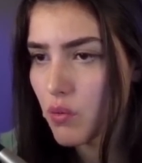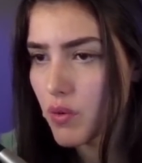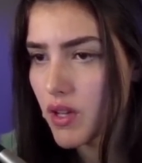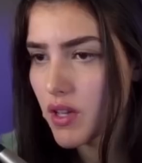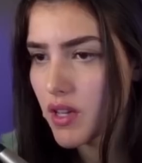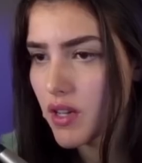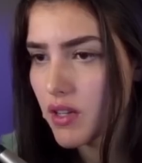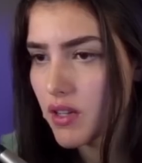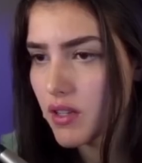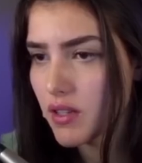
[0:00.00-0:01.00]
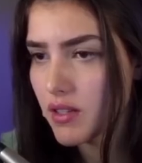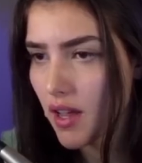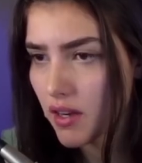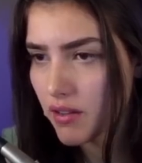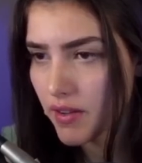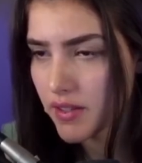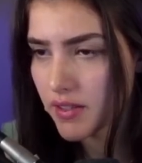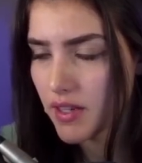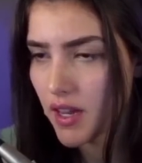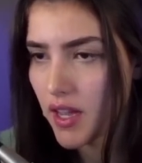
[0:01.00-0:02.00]
We sacrifice
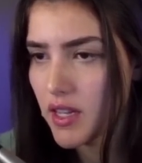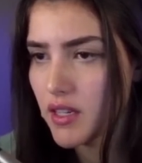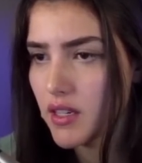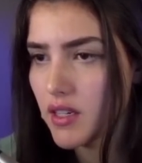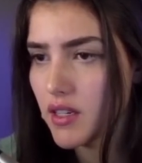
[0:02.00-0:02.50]
the knight.